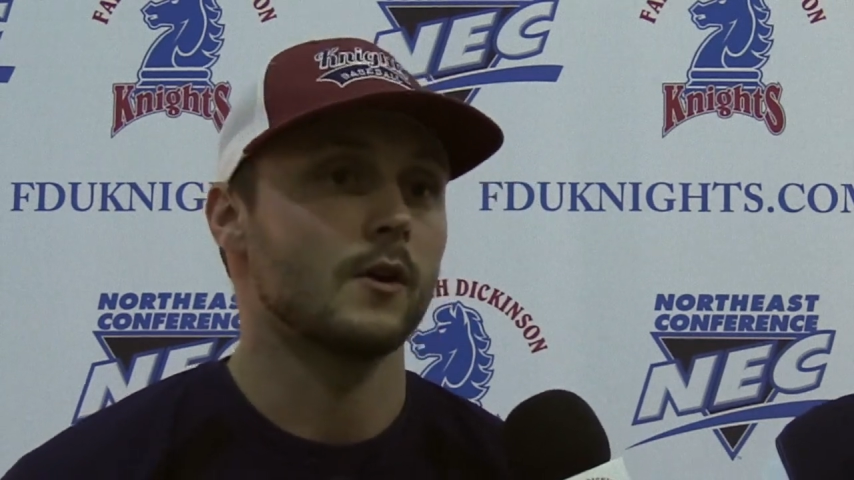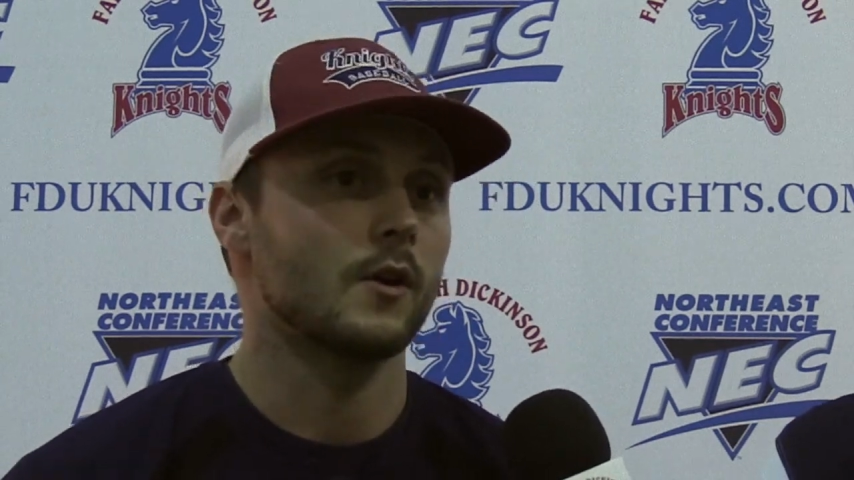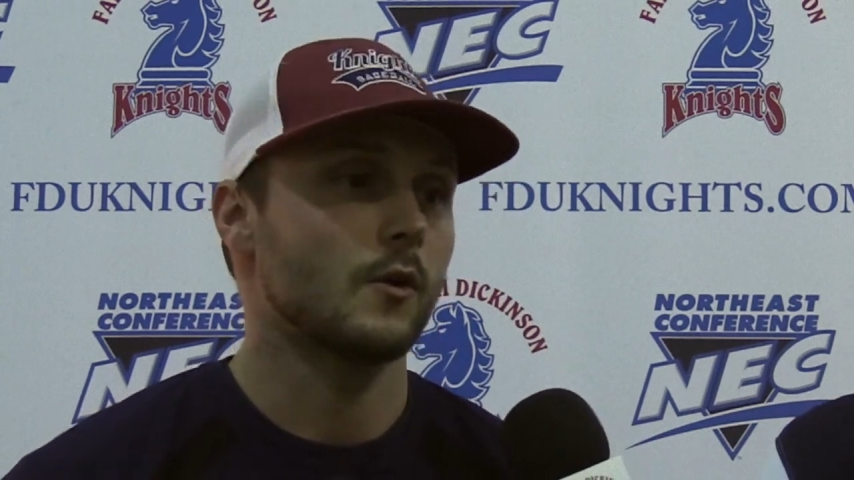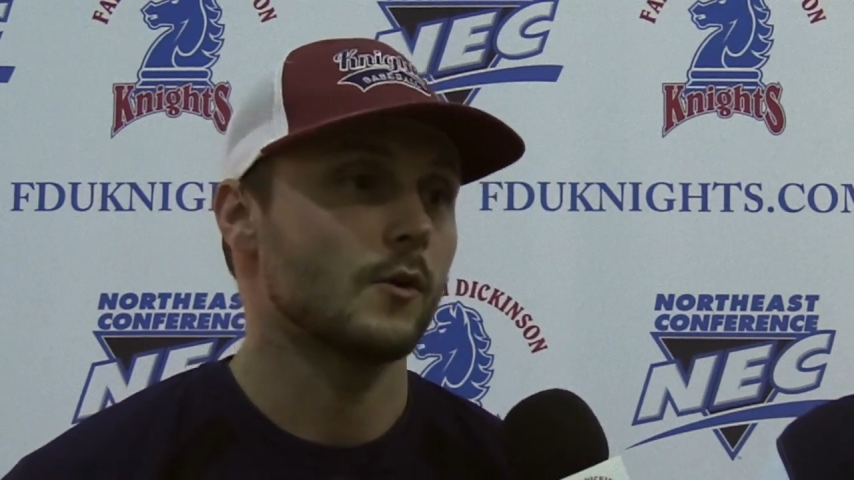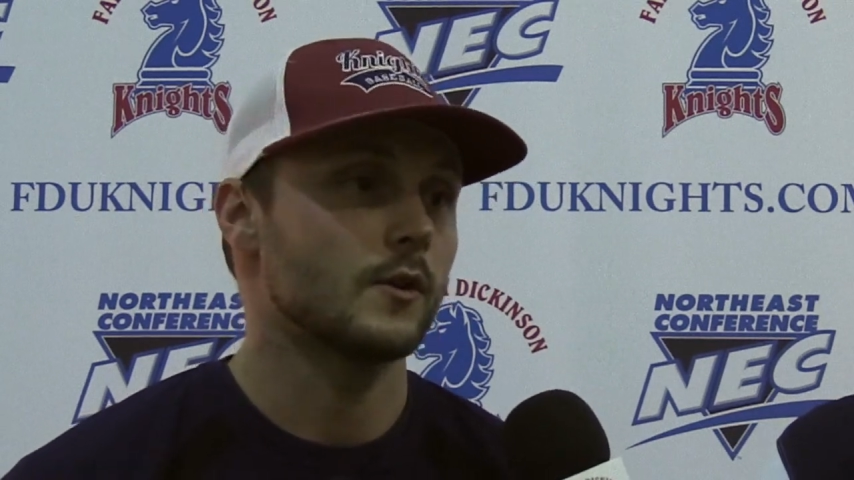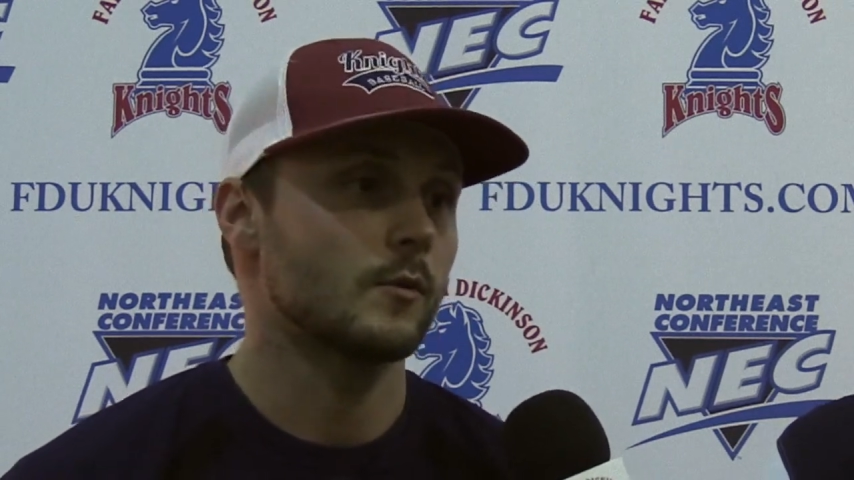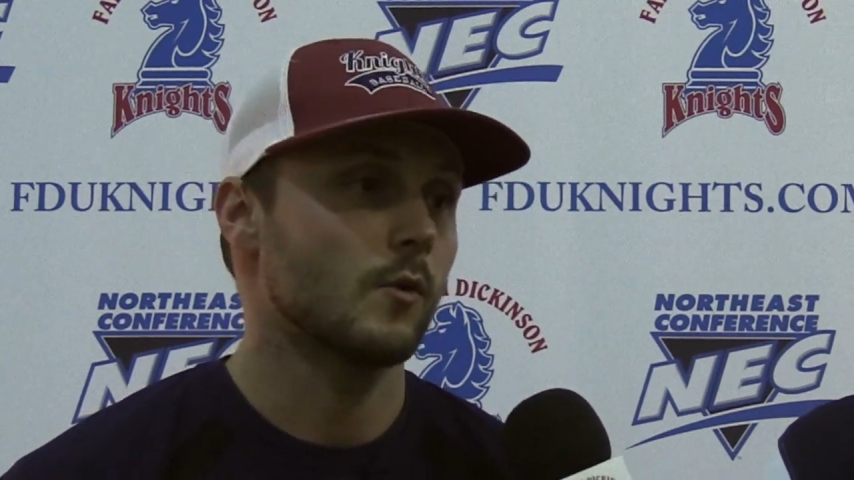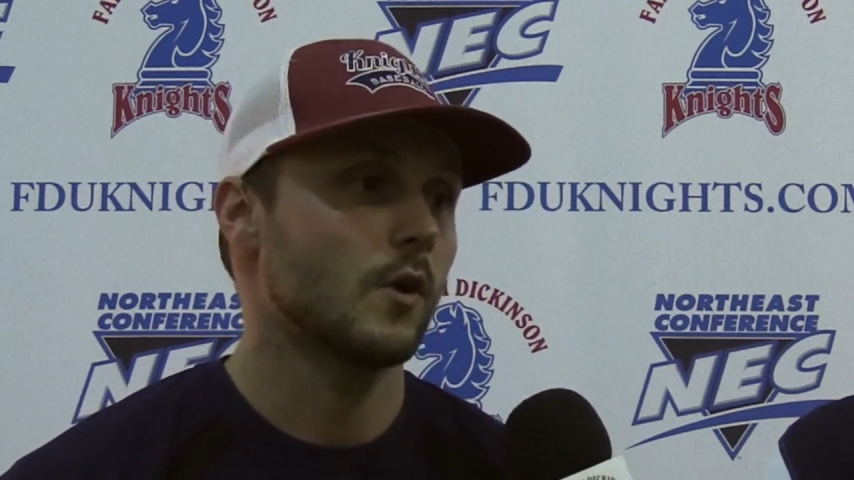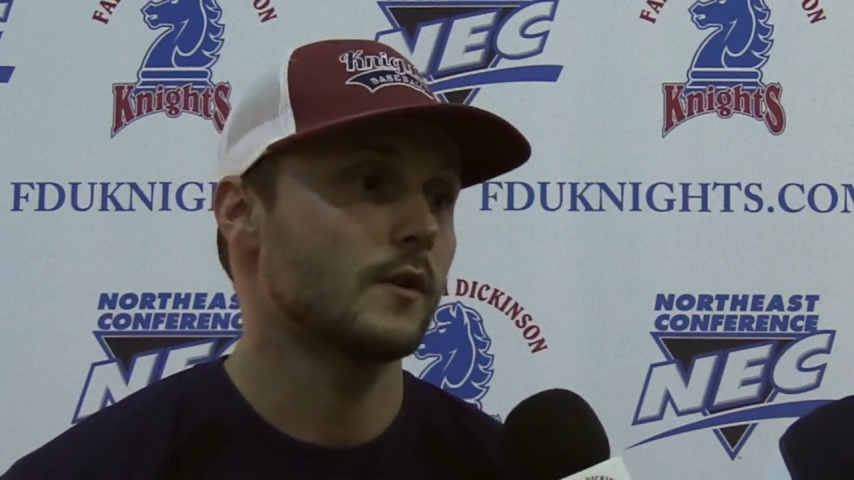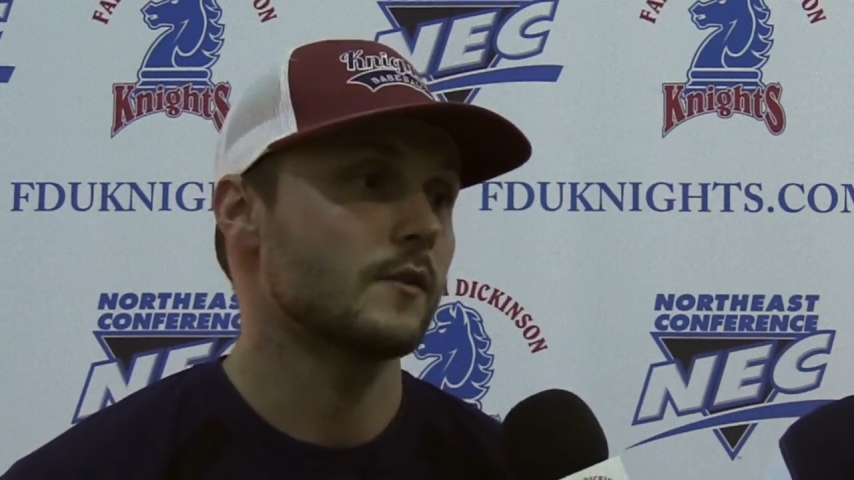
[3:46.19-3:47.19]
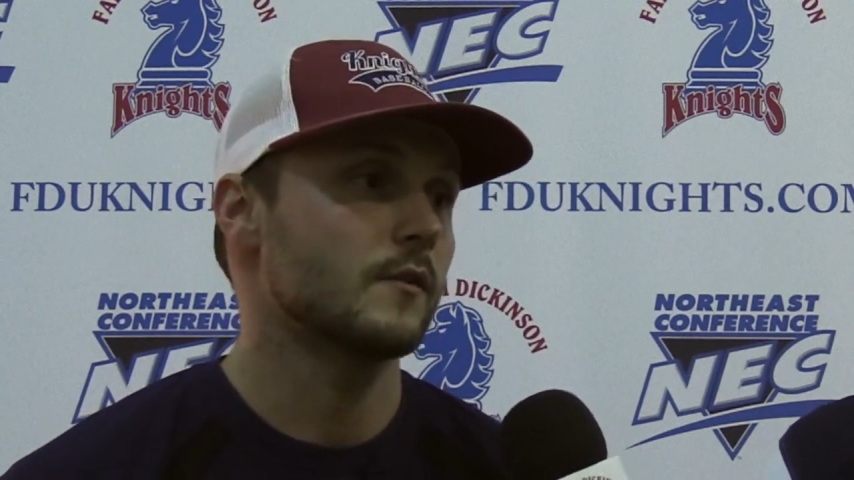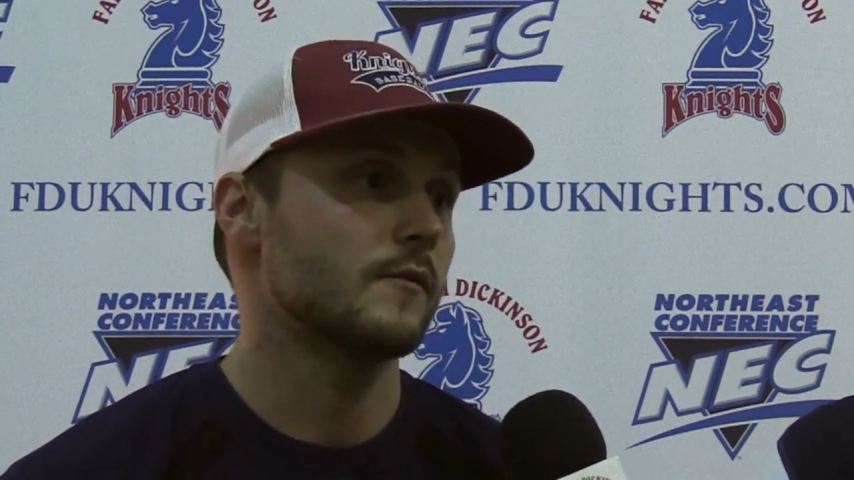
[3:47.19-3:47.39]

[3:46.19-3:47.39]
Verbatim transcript: you know you get to roll out to the